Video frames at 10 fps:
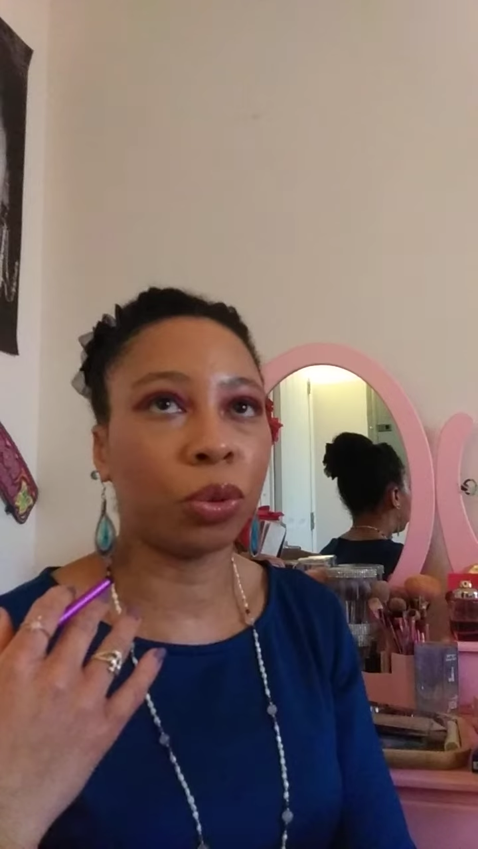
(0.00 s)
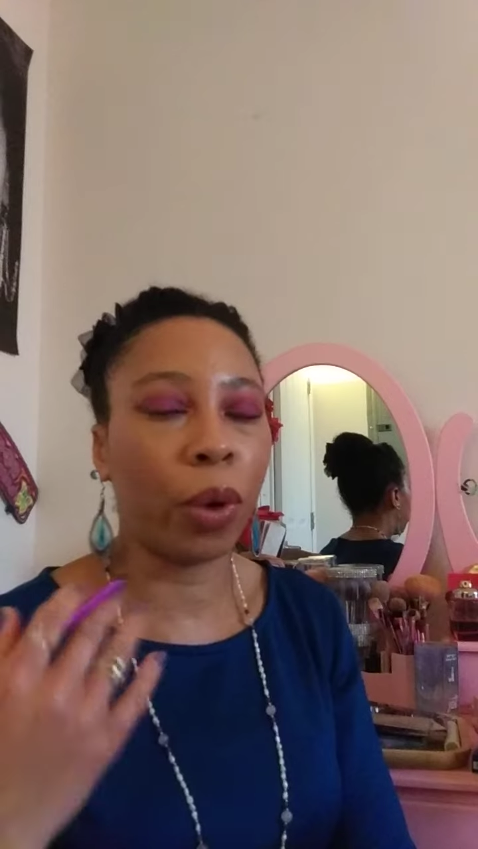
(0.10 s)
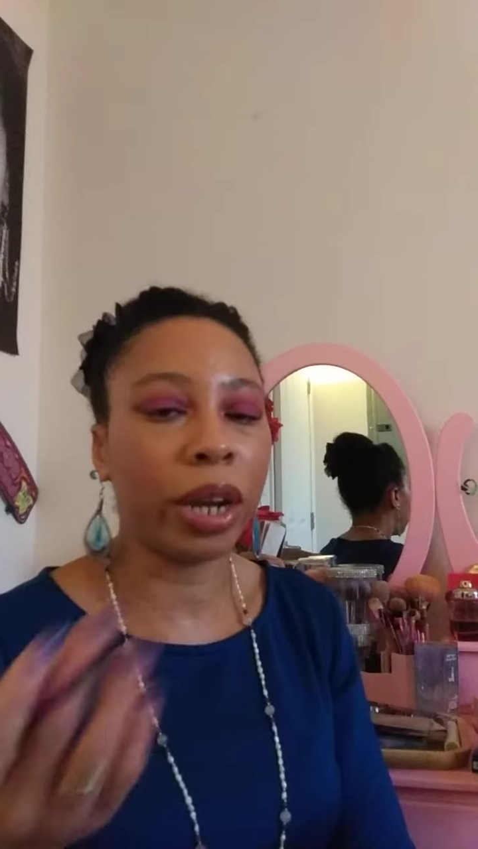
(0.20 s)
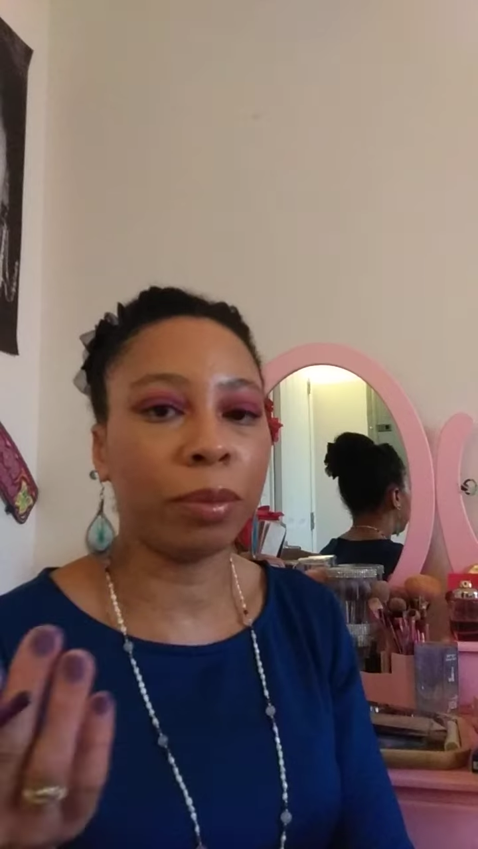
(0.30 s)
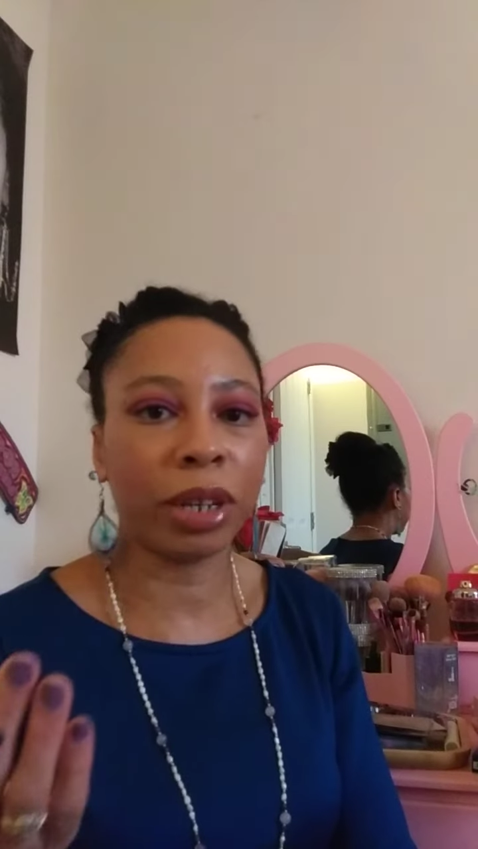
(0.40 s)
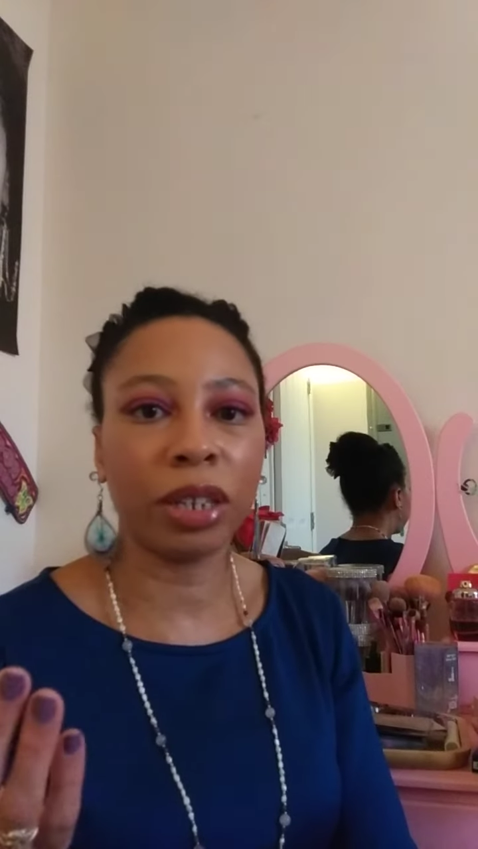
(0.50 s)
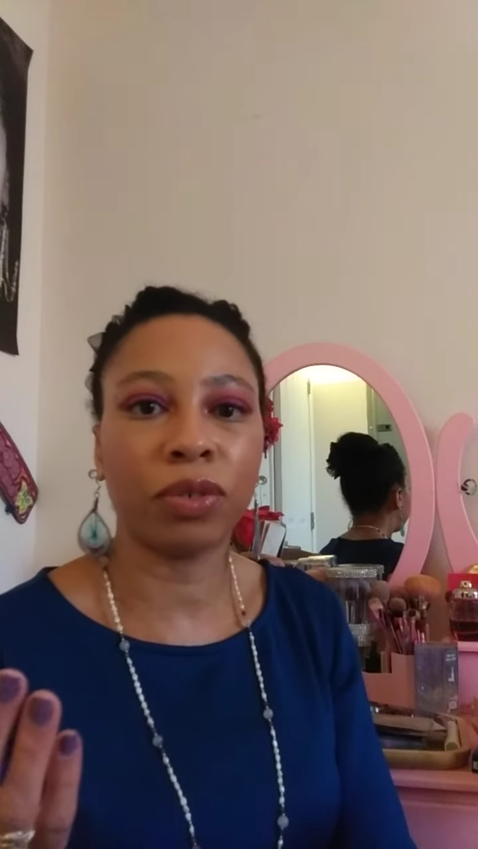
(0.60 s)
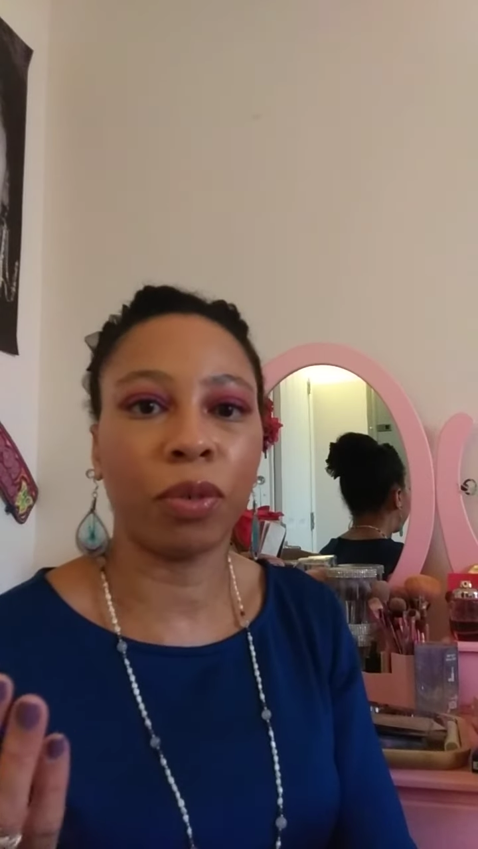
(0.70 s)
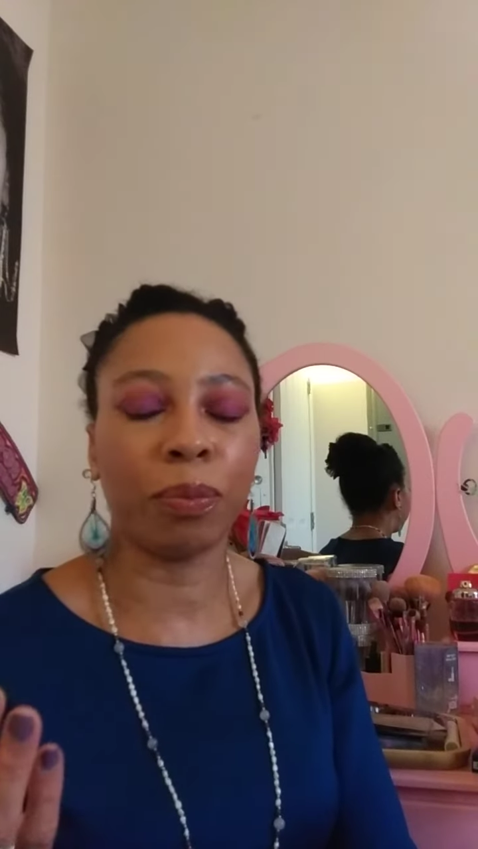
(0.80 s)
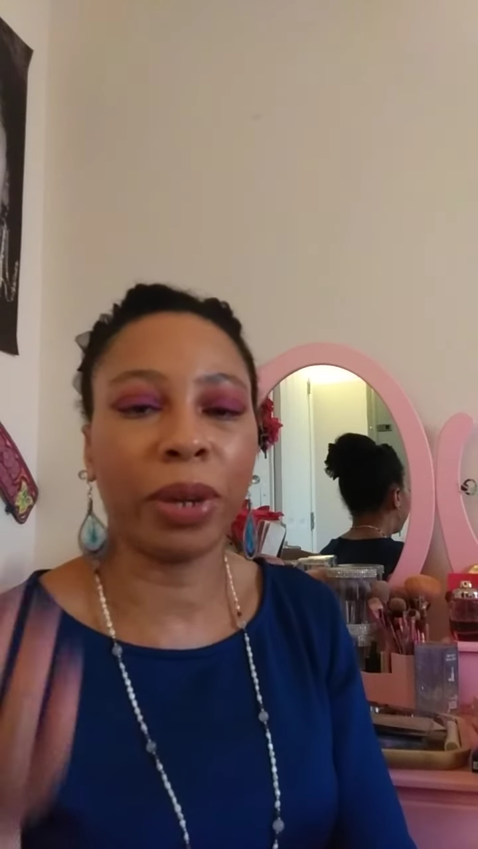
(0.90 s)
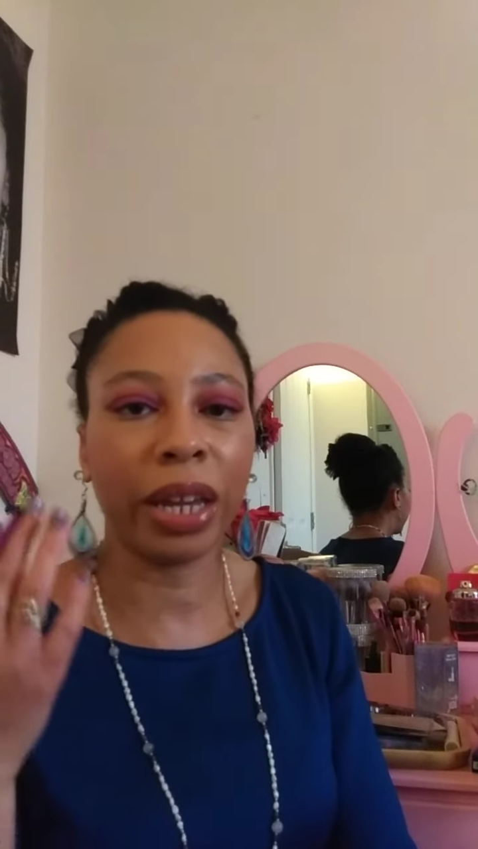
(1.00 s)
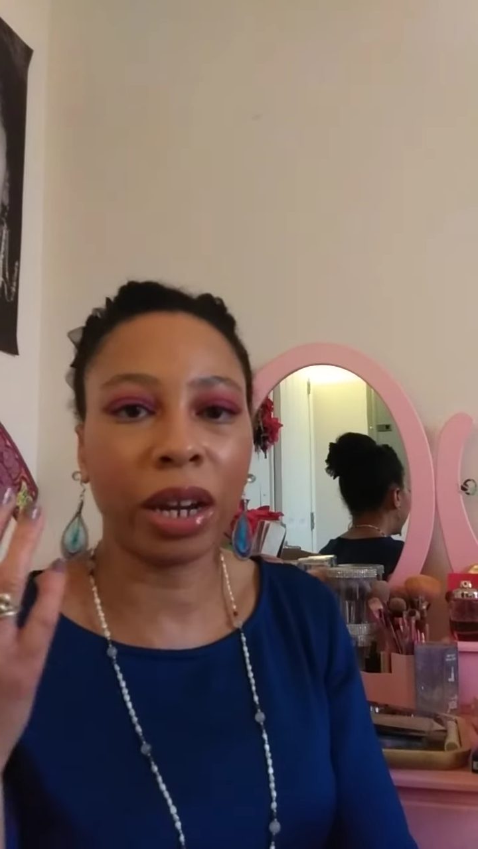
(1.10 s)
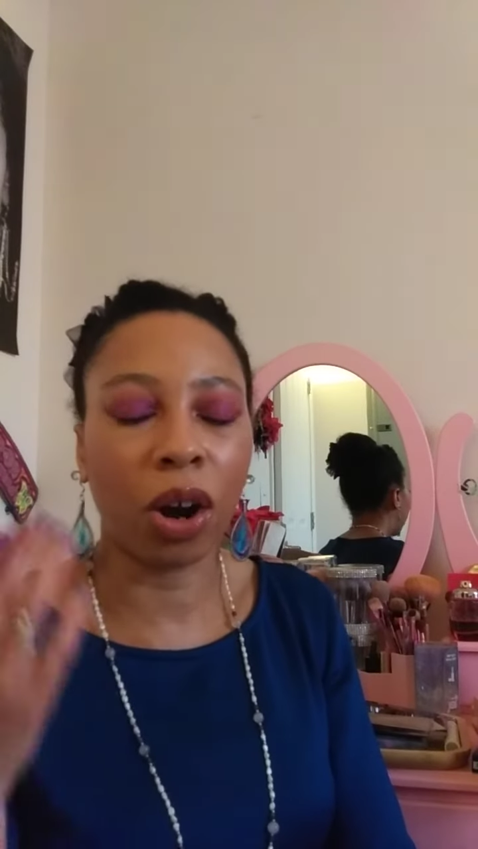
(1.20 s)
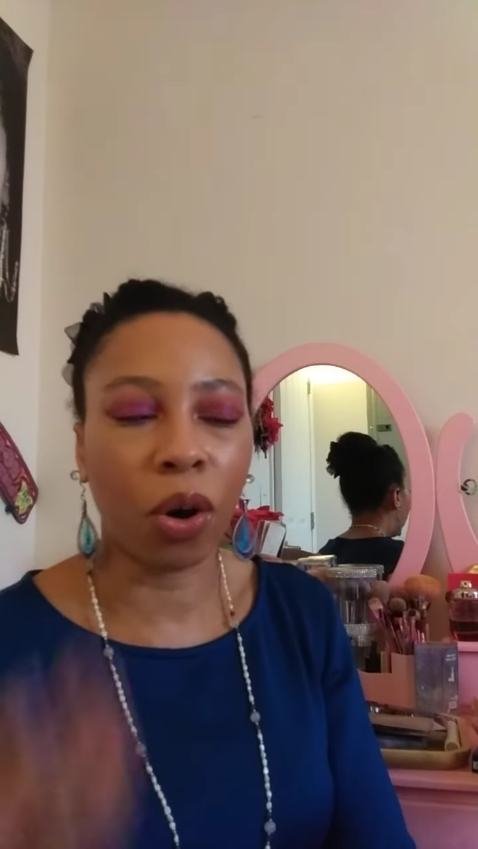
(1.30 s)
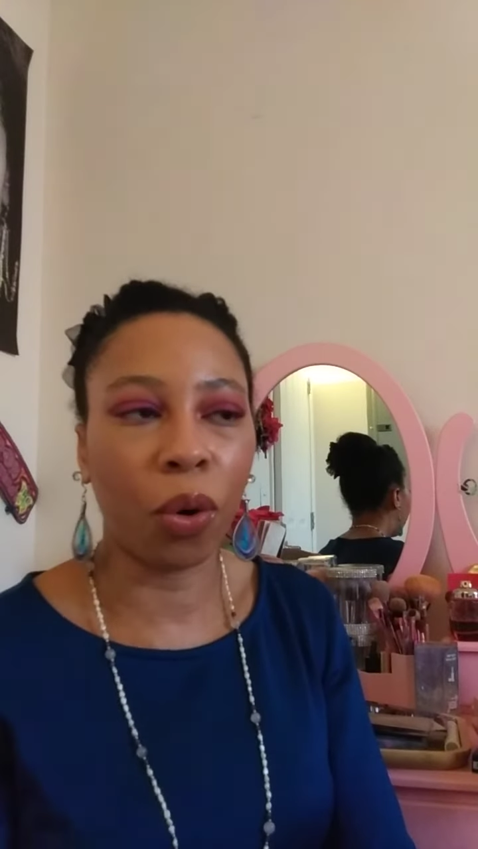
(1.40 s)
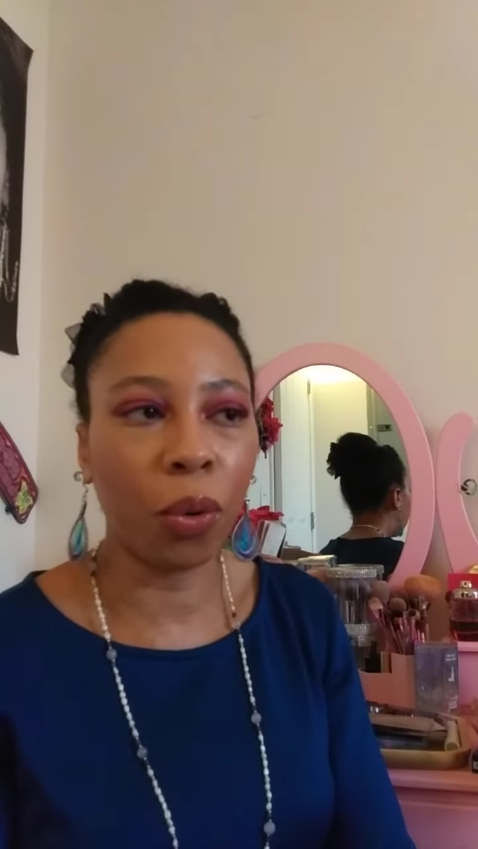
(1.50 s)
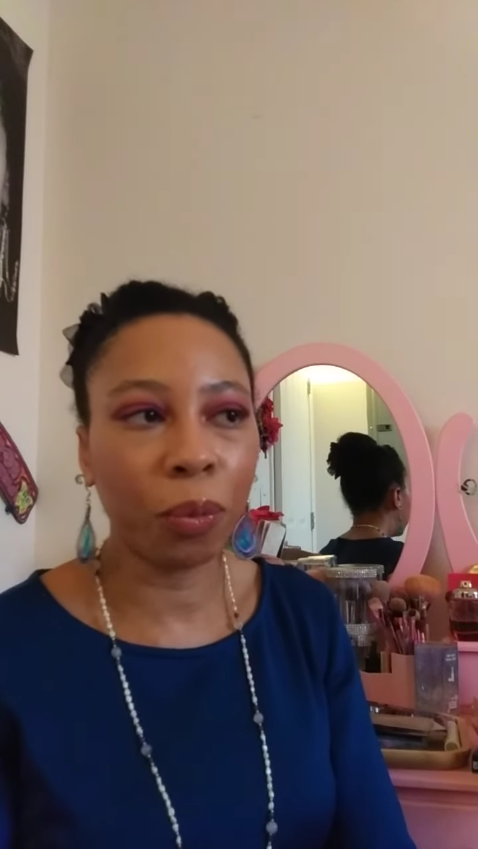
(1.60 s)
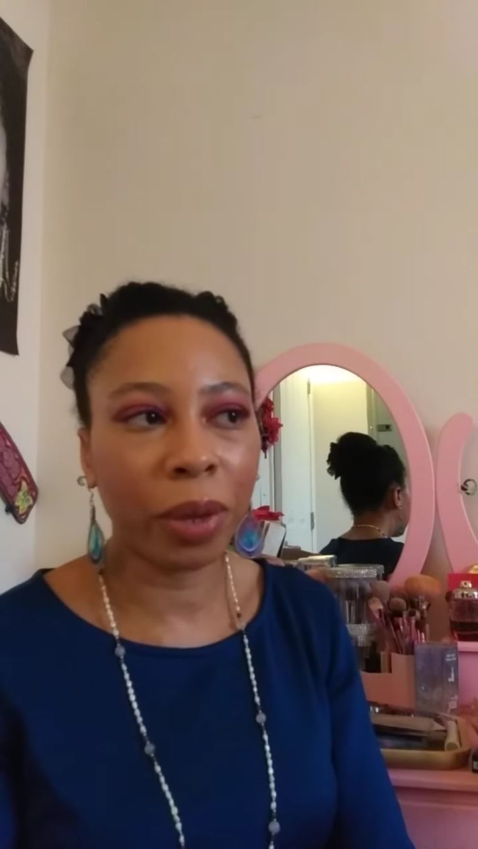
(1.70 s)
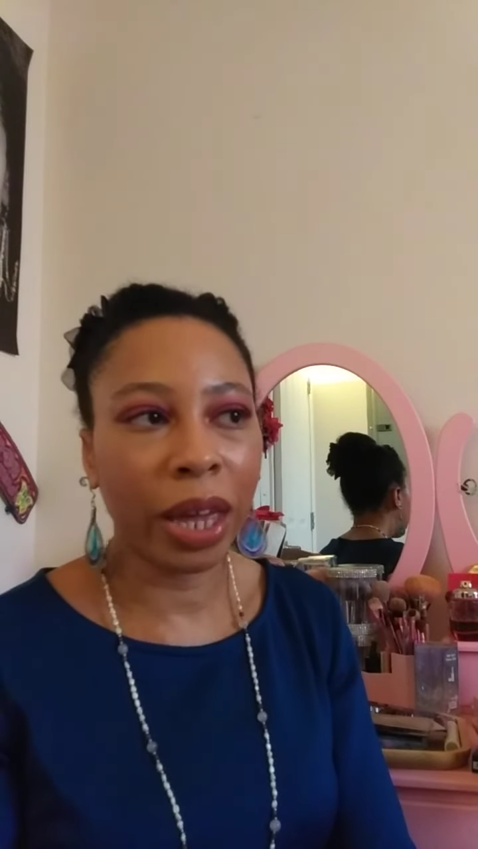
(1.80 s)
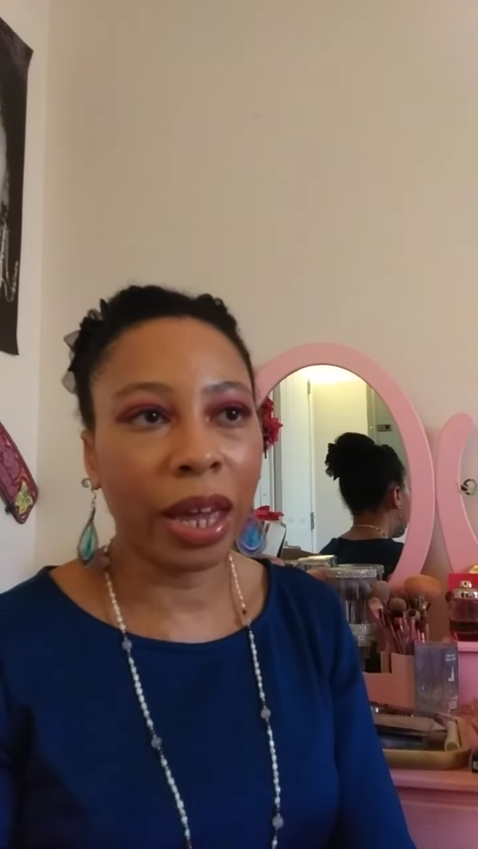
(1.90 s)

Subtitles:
20 minutes from being home,